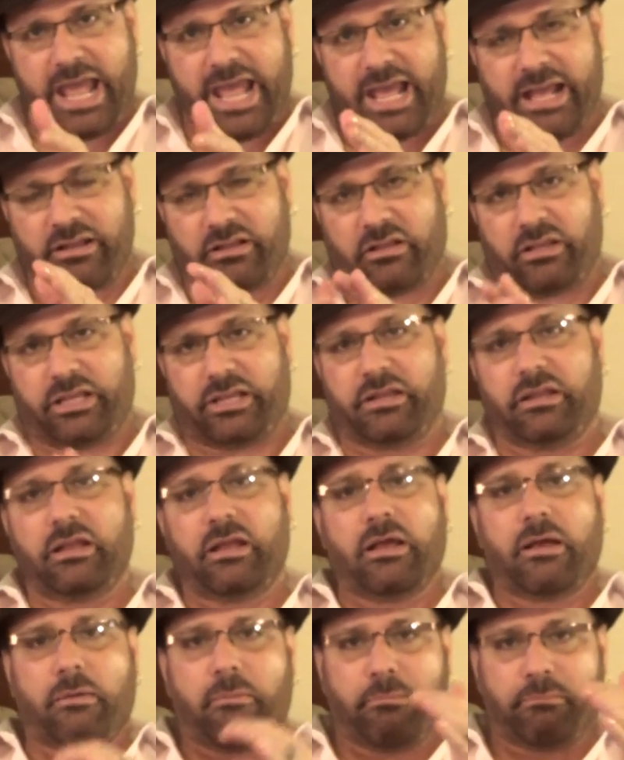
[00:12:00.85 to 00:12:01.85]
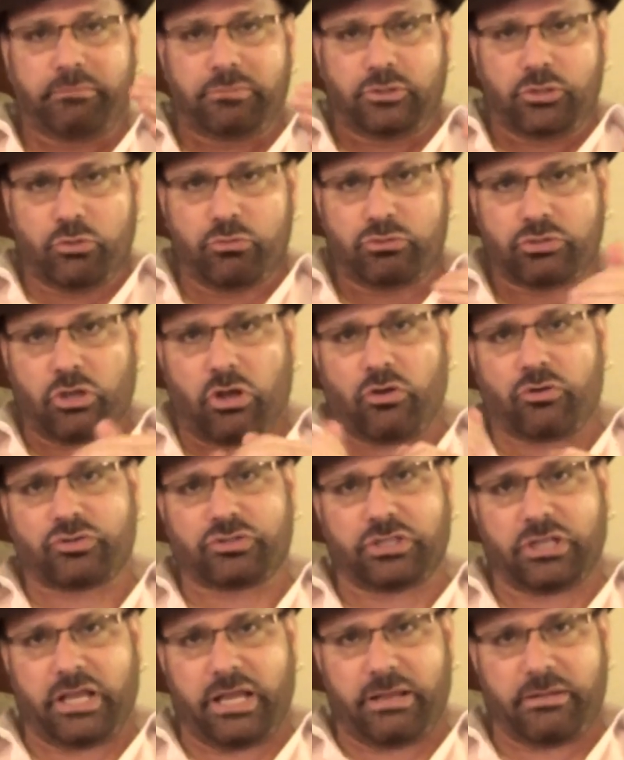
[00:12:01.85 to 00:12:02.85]
handling to
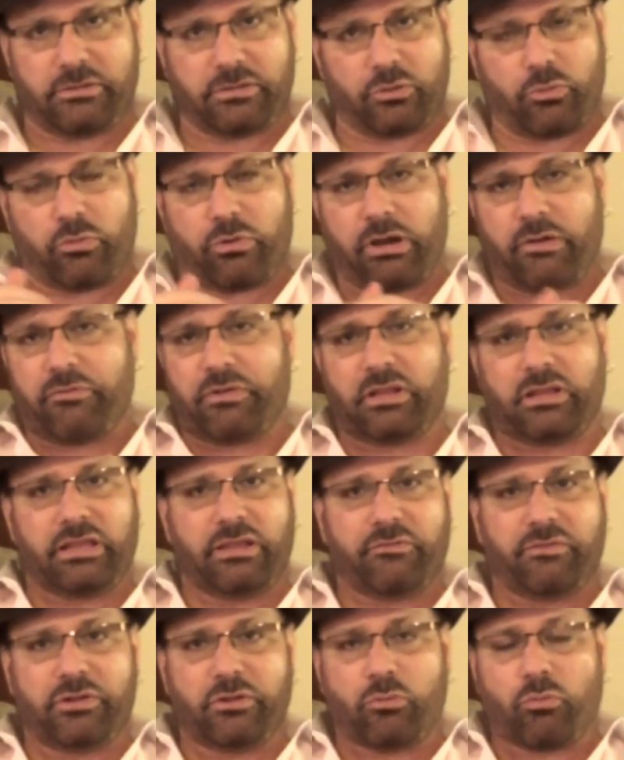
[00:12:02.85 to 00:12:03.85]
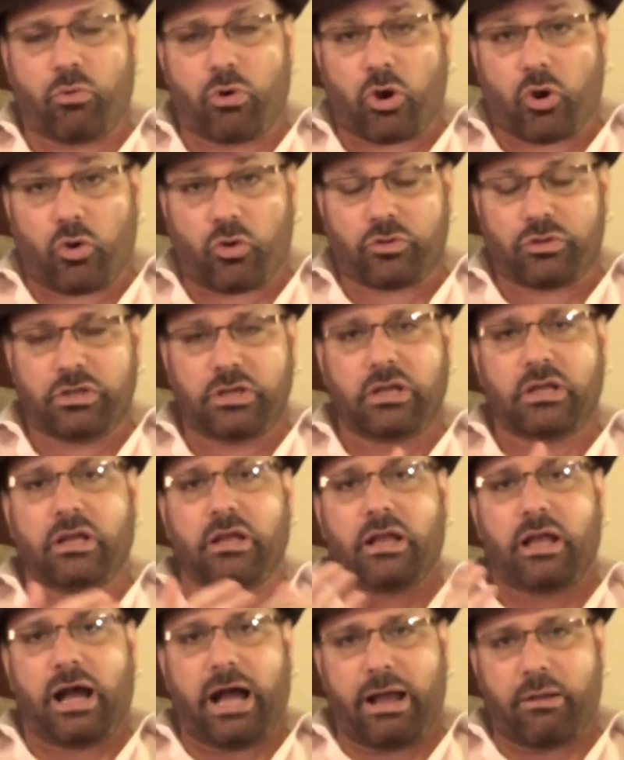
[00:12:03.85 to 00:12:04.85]
Tulsa and to wherever you live in the world.
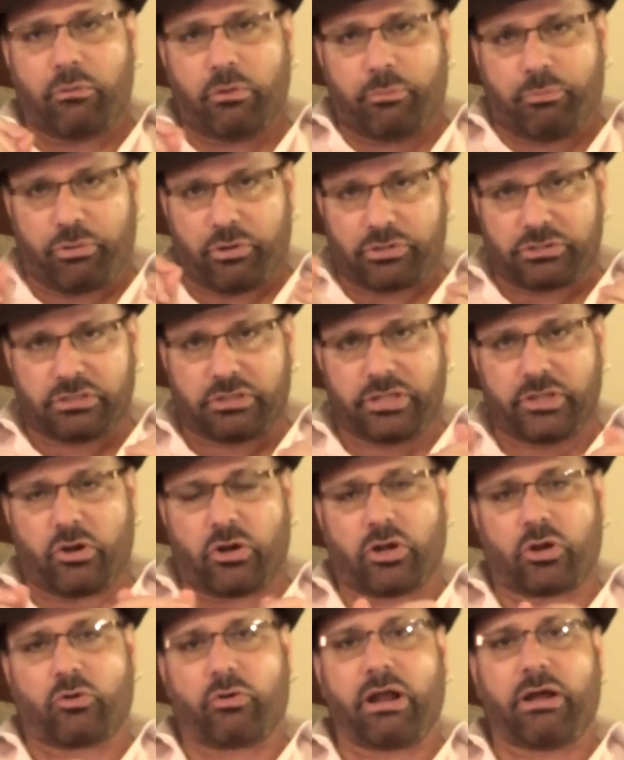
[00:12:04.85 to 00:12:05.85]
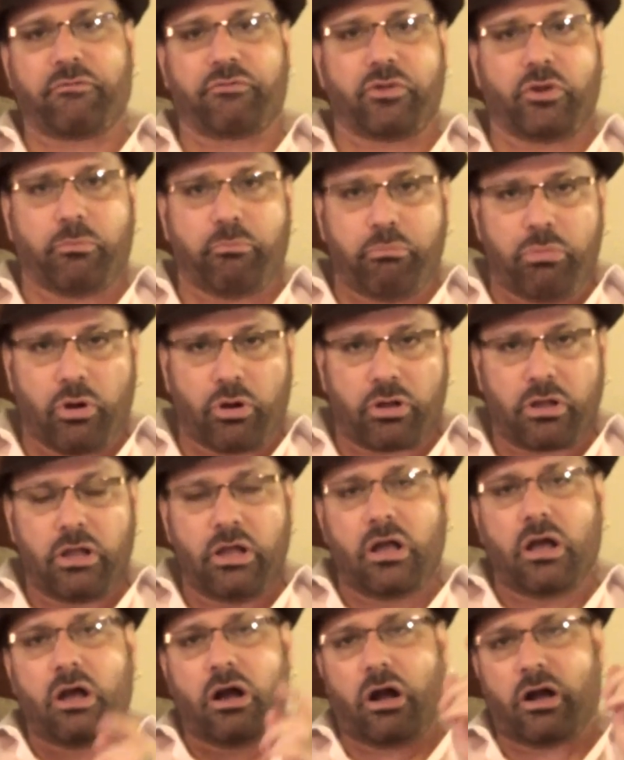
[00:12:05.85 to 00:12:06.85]
I will personally autograph your book.
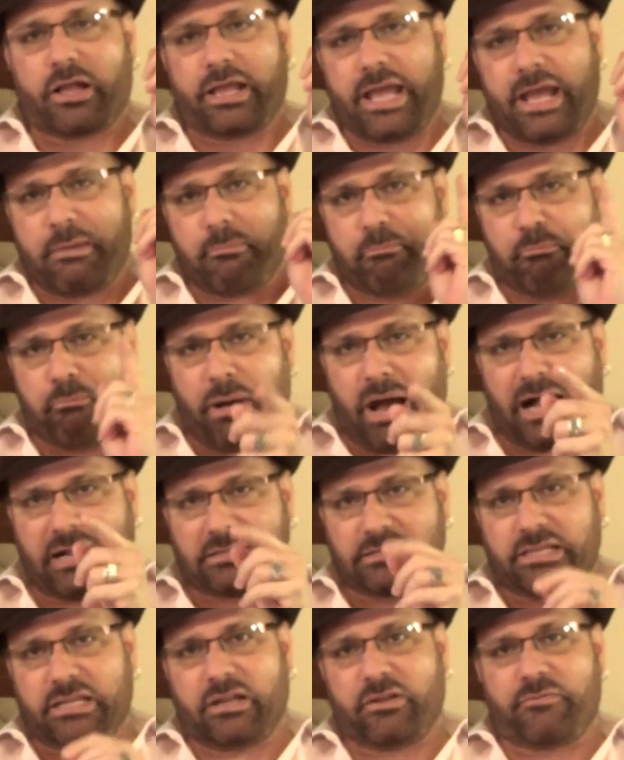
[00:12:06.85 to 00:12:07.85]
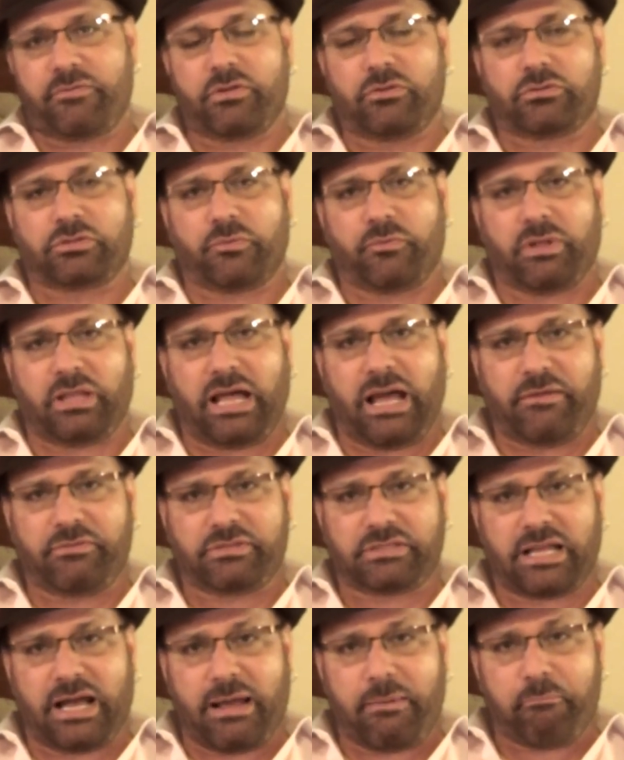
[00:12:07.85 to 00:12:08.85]
Again, Boxing Interviews of a
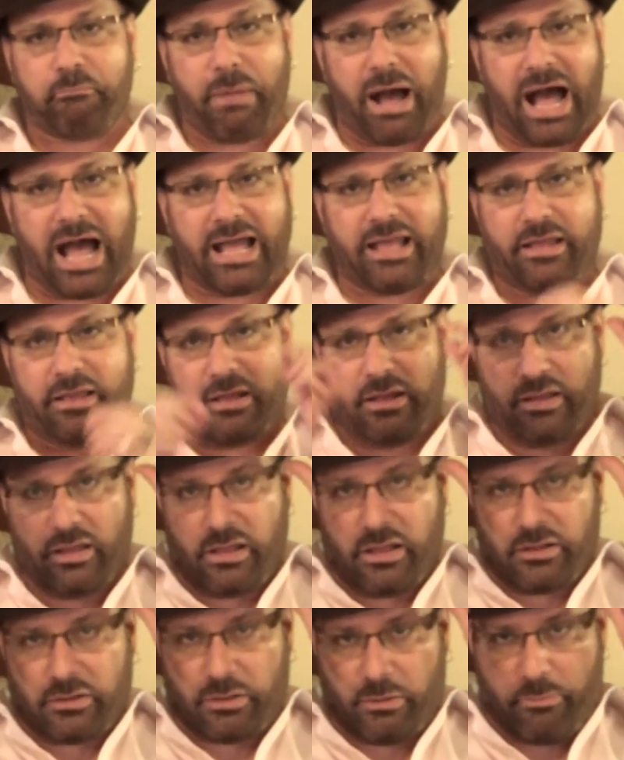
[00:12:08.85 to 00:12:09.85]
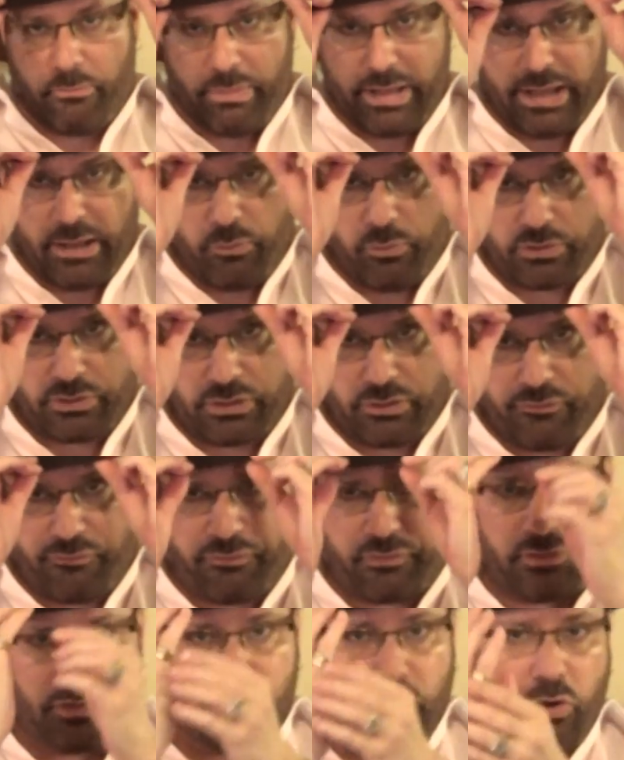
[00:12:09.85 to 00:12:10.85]
Lifetime by the man with the
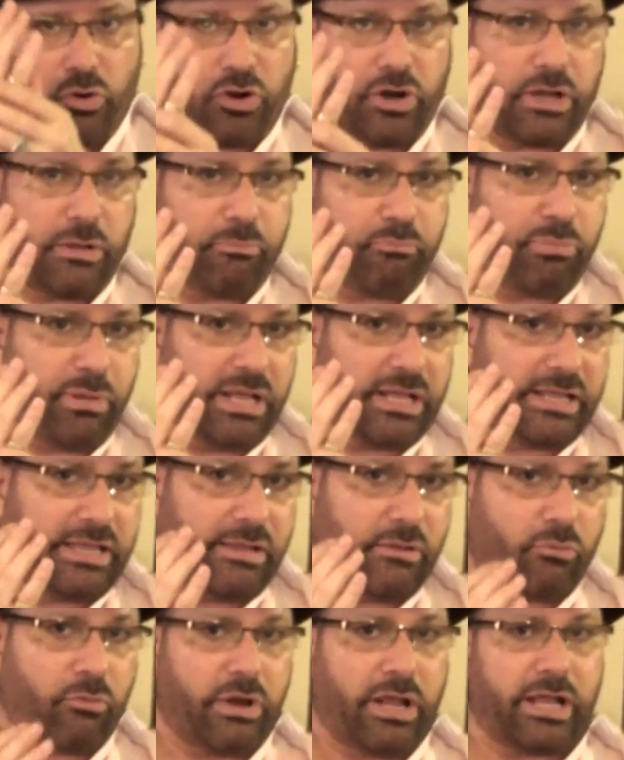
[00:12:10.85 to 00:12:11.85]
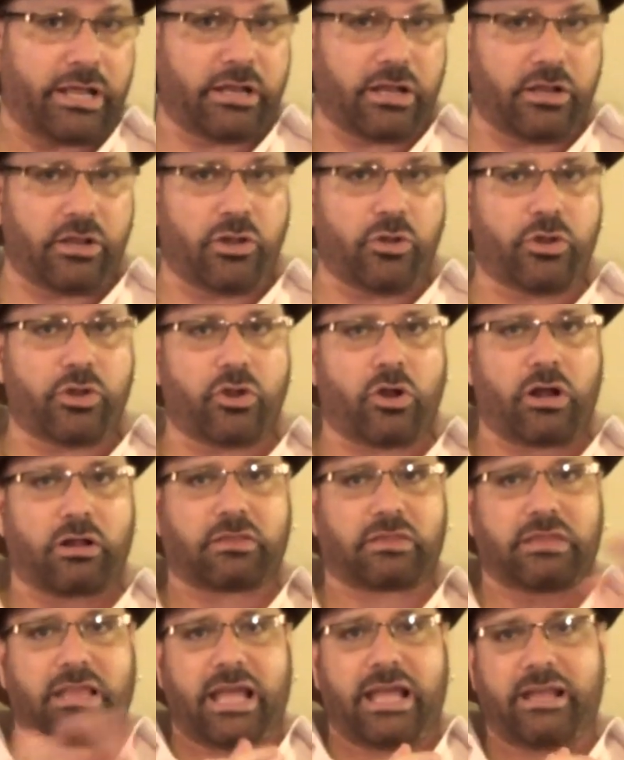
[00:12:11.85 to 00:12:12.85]
fedora, the pinky ring, and the New
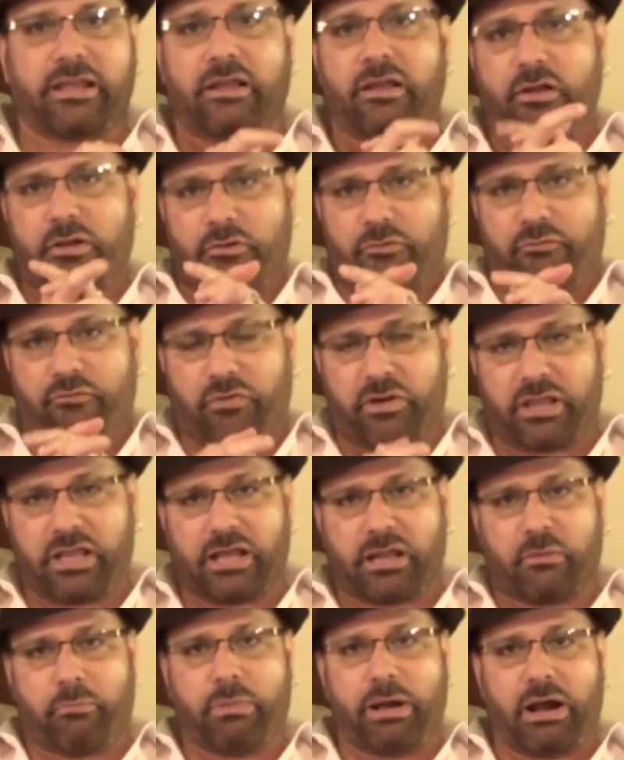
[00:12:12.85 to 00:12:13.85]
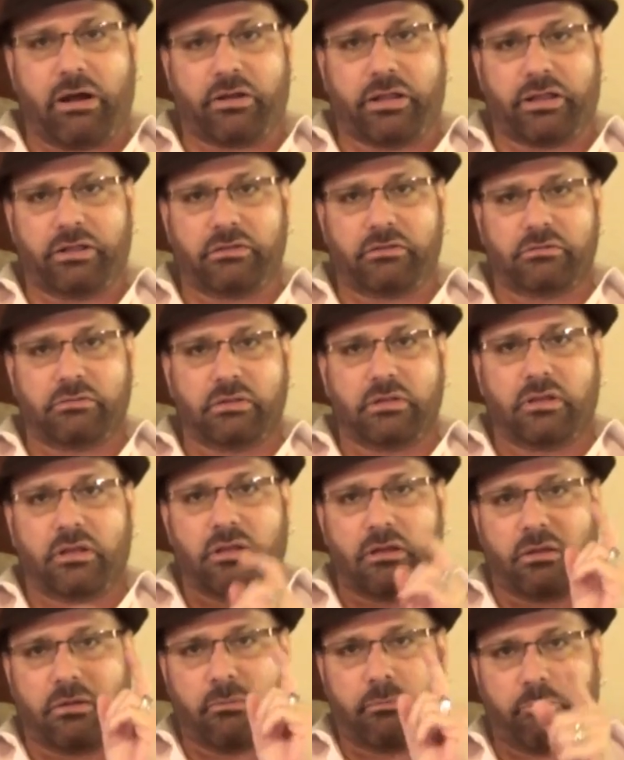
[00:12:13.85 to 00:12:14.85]
York thing. Forget about it.
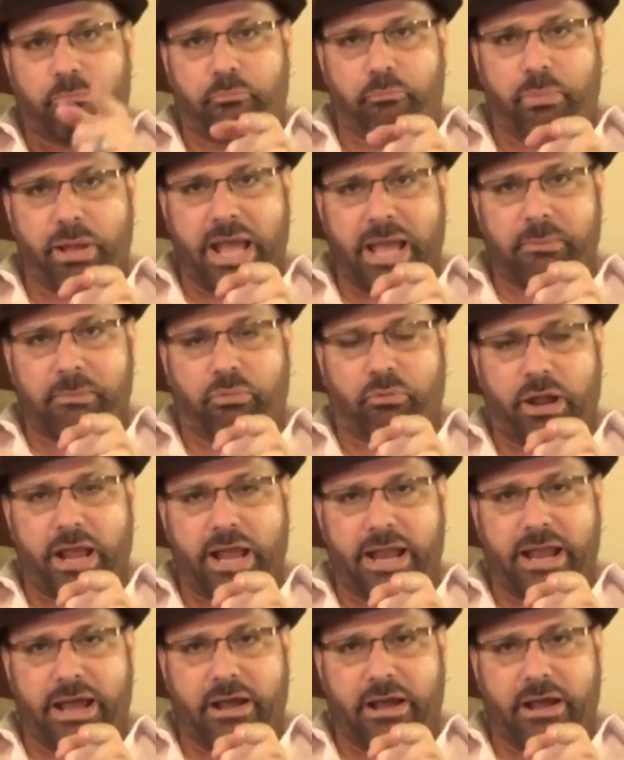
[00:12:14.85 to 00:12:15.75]
Bad Brad